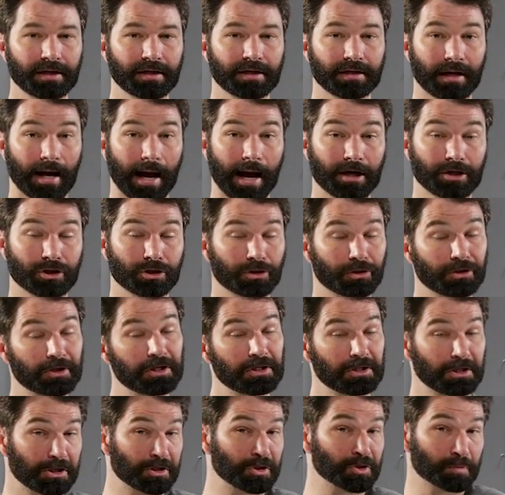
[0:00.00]
It
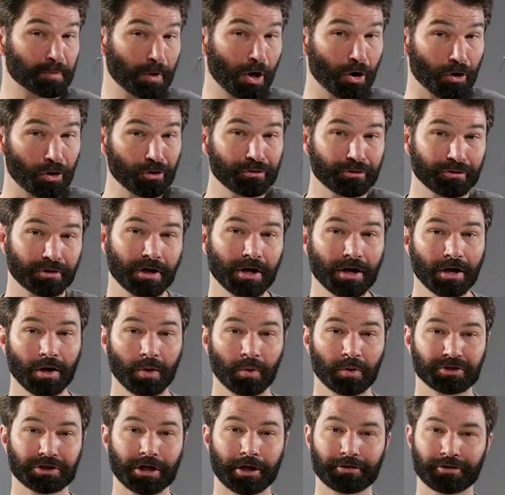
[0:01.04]
actually is both,
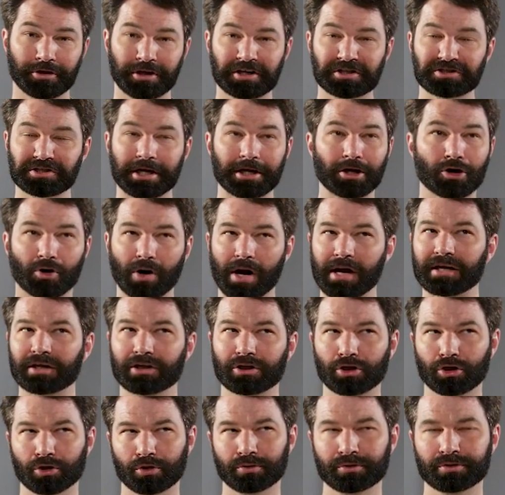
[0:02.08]
which I think is a great
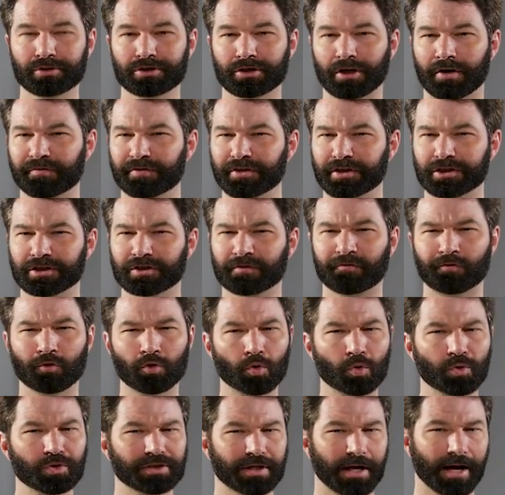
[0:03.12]
use of this
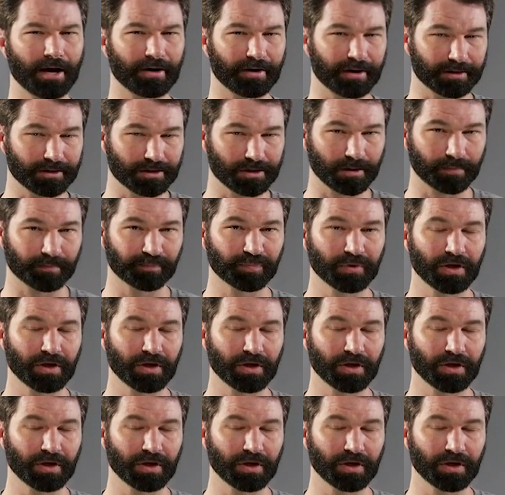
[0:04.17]
fool's errand.